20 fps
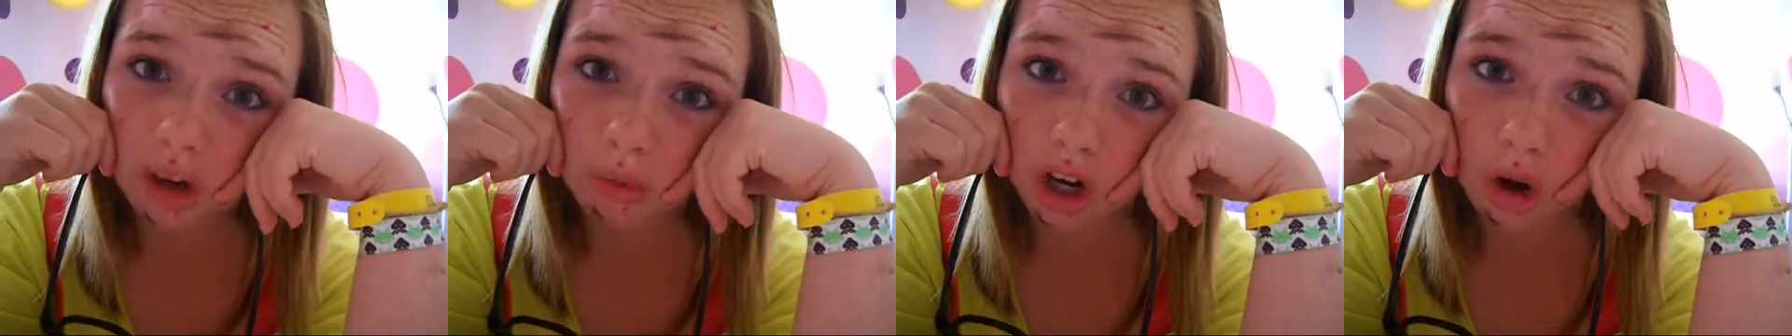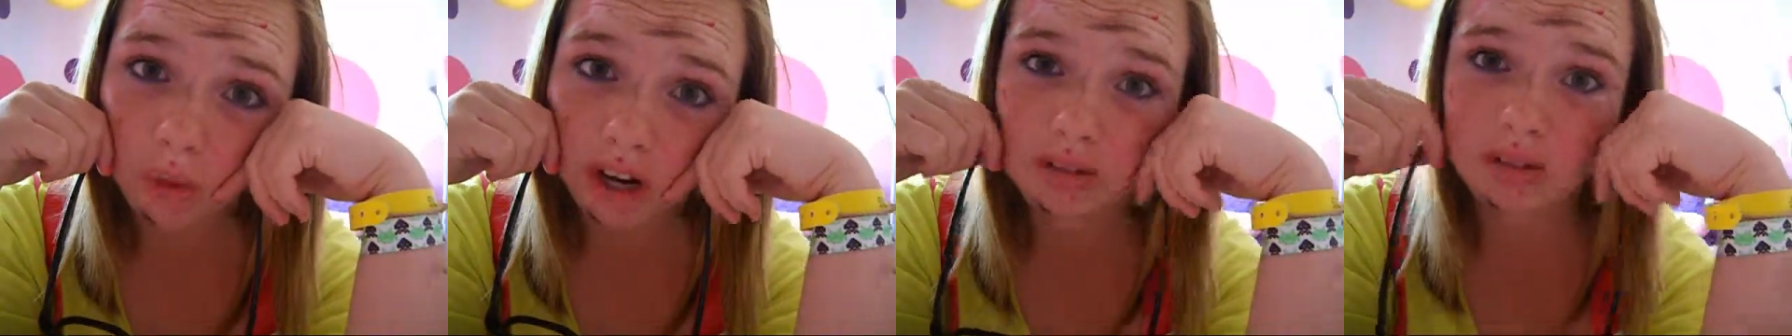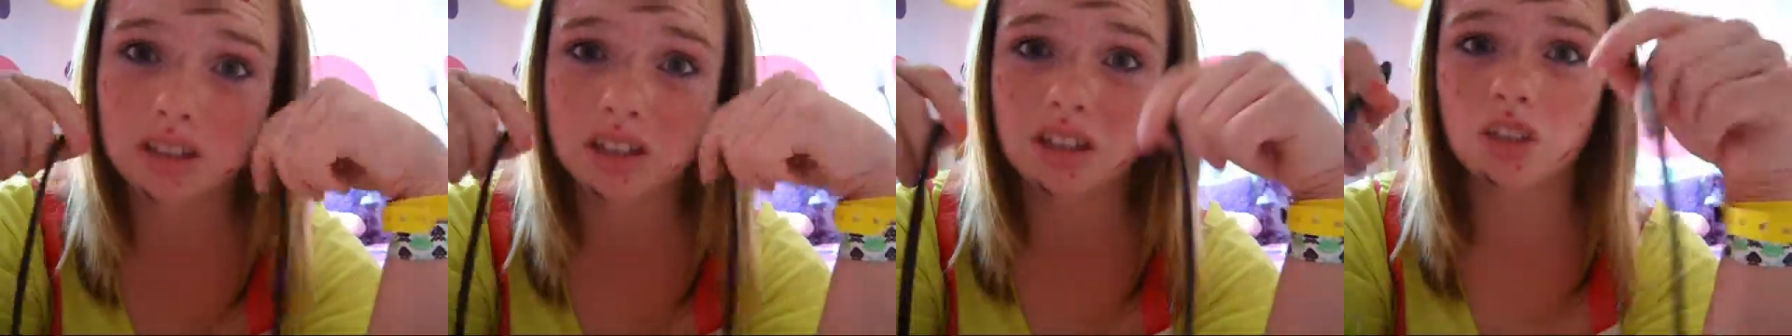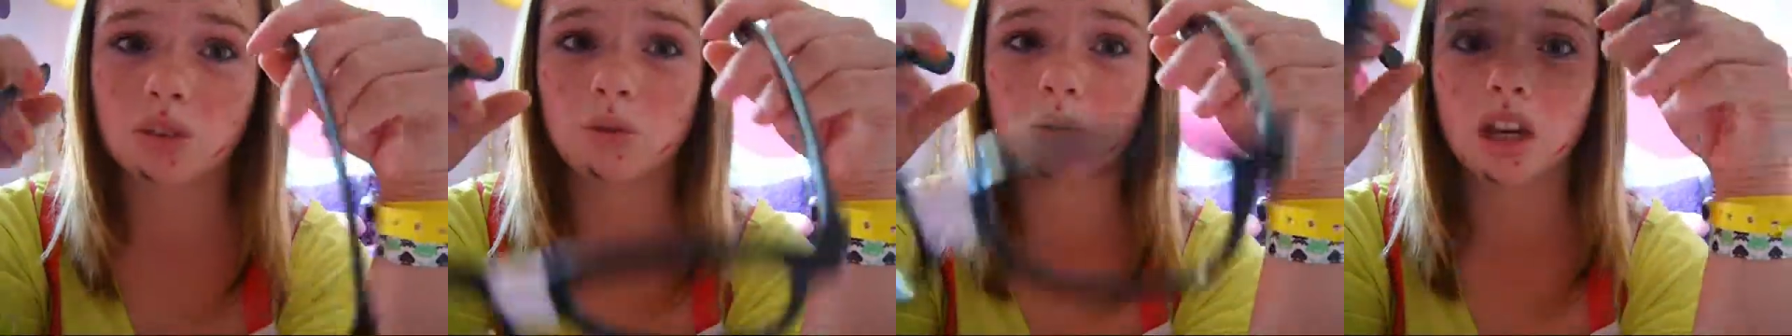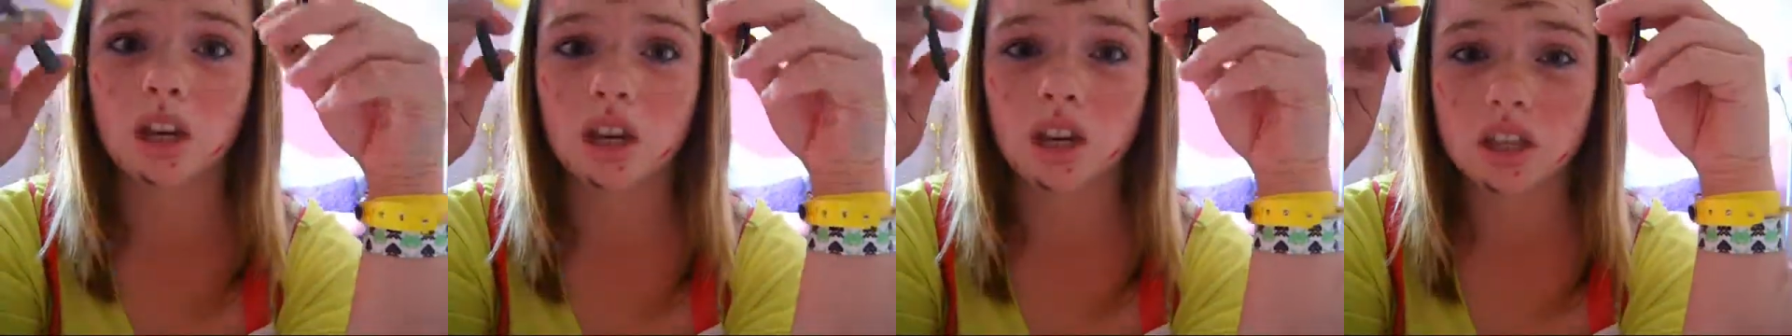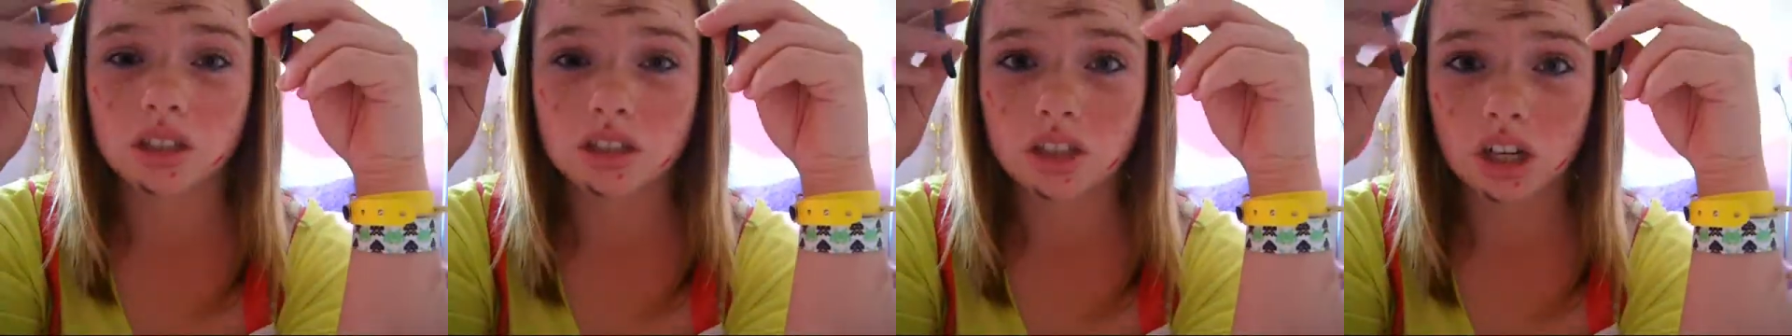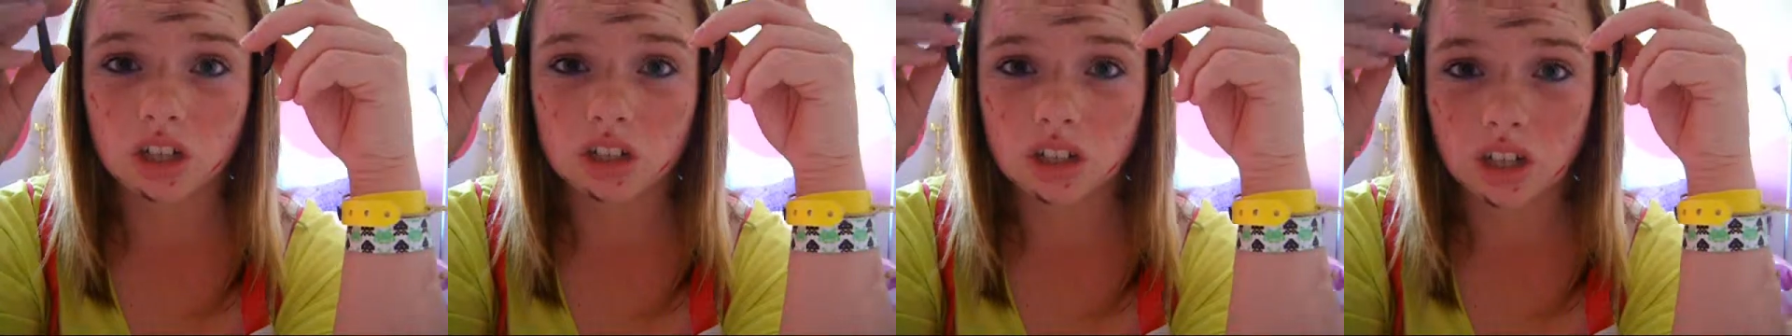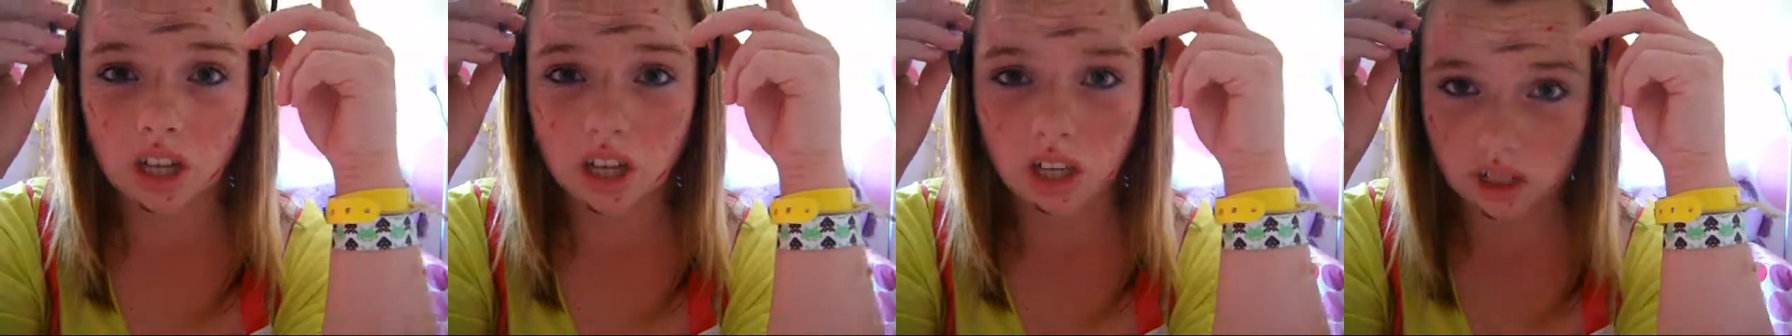and we're going out to
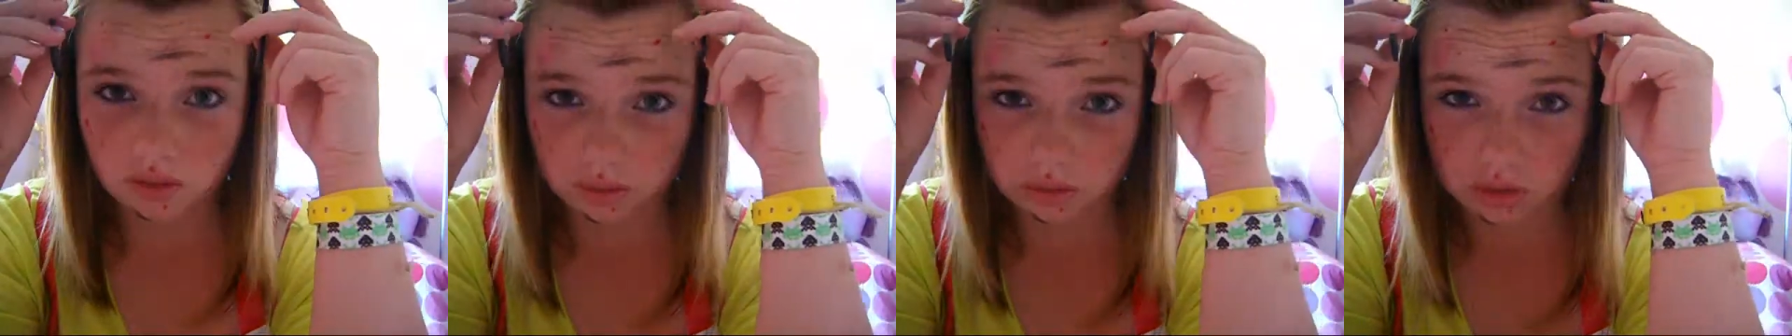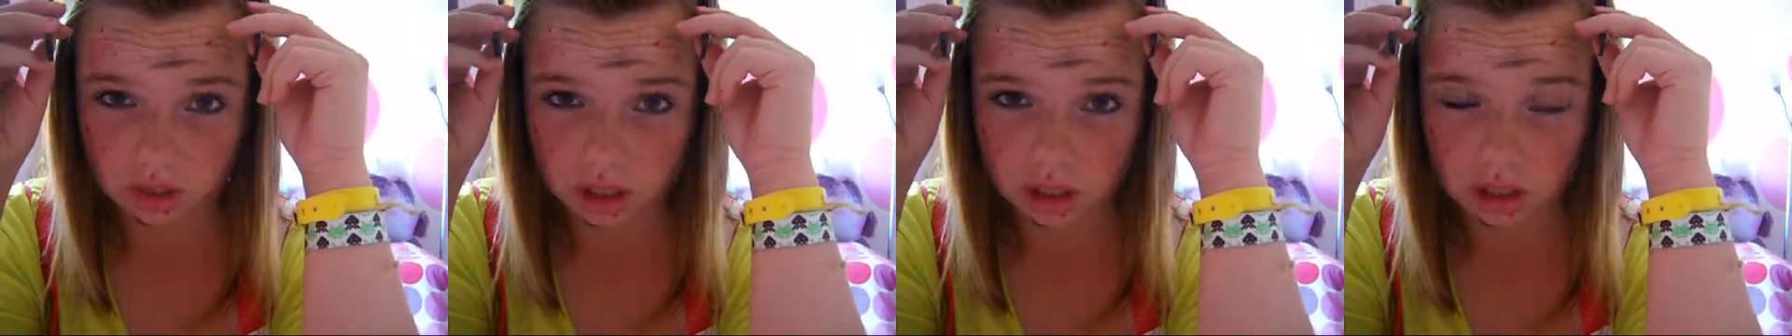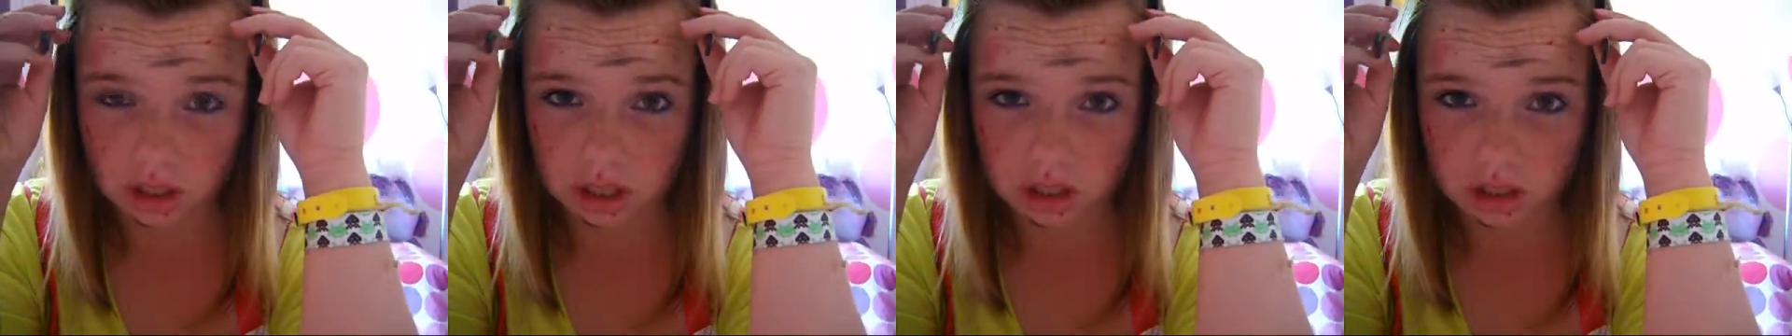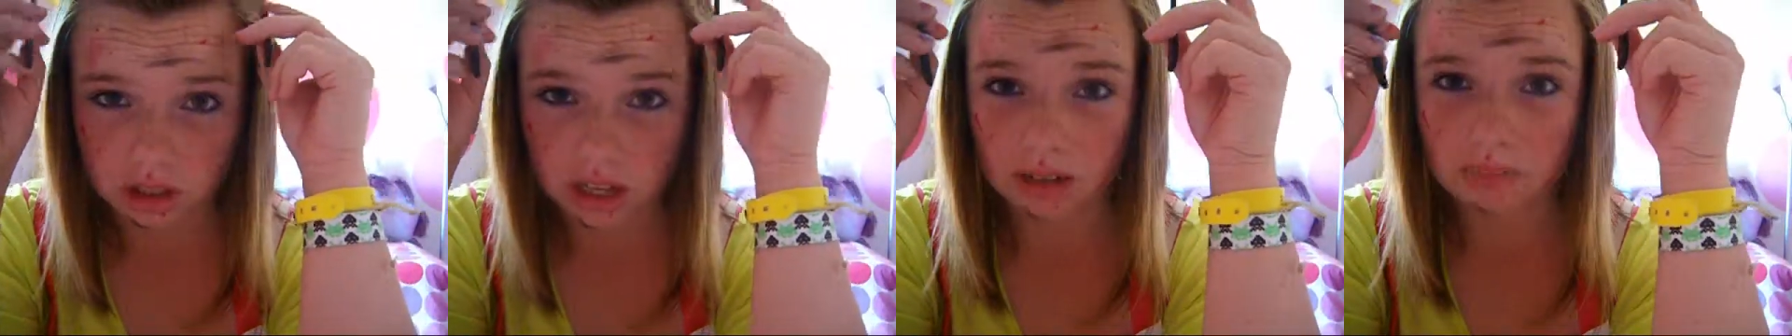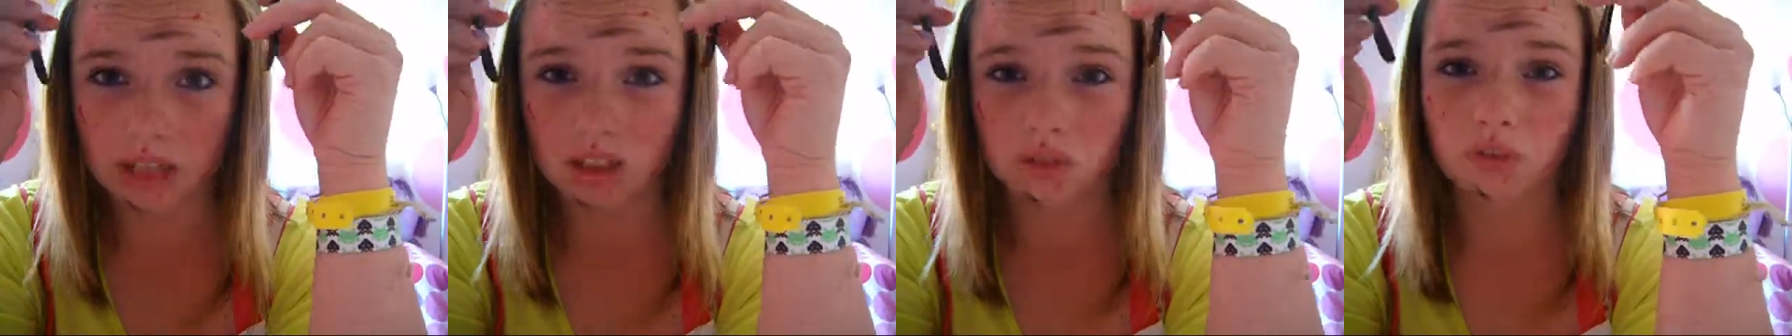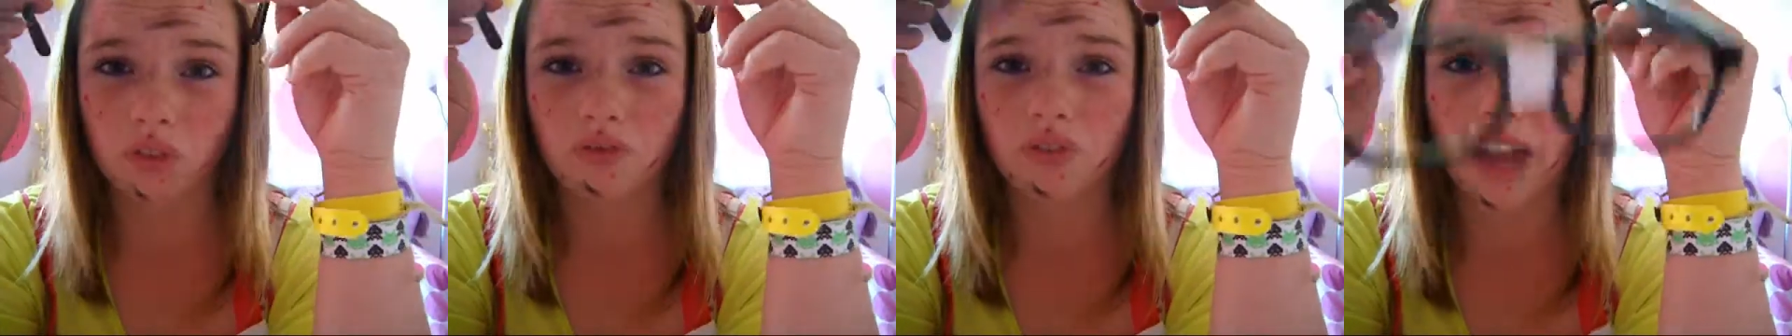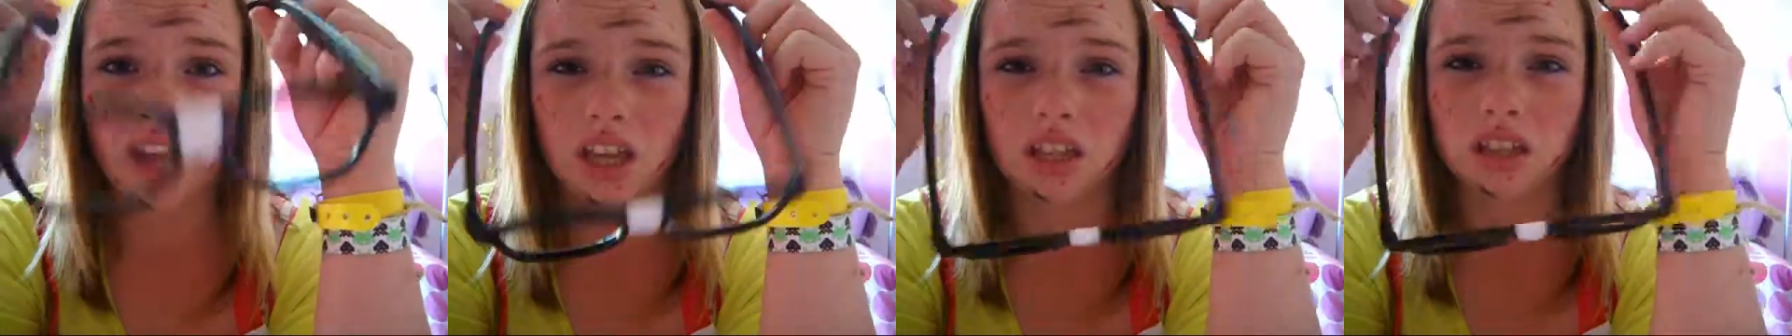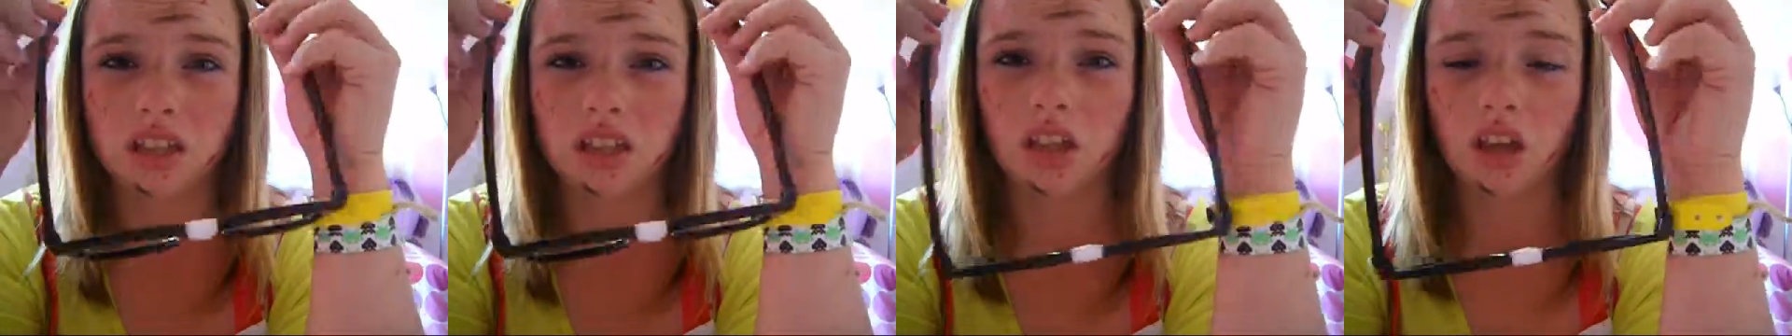dinner tonight. And I just had to make this real
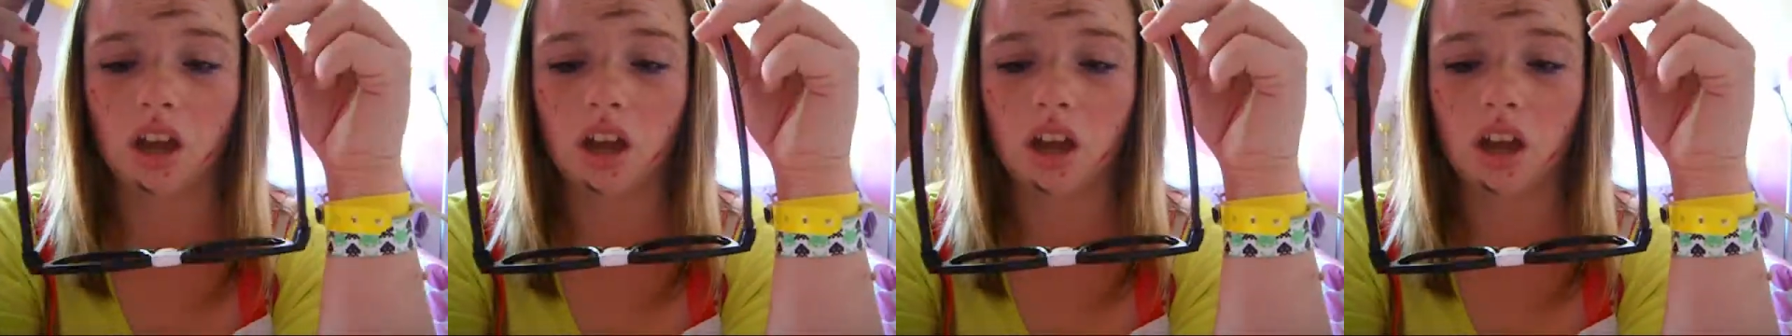fast.